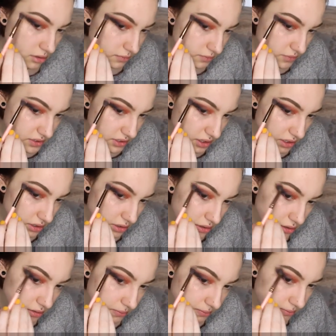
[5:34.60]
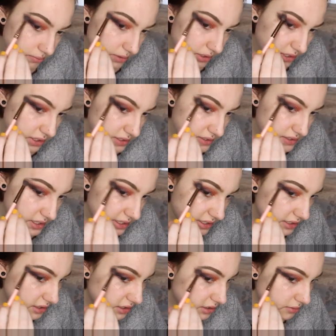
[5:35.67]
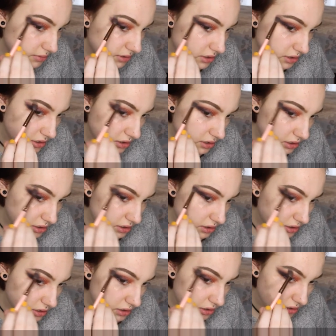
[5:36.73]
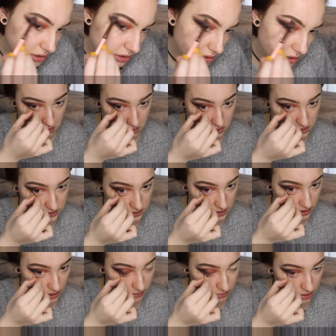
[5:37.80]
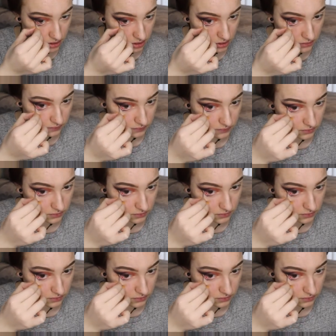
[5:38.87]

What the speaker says: I'm just gonna blend this line up. Pull this tape off.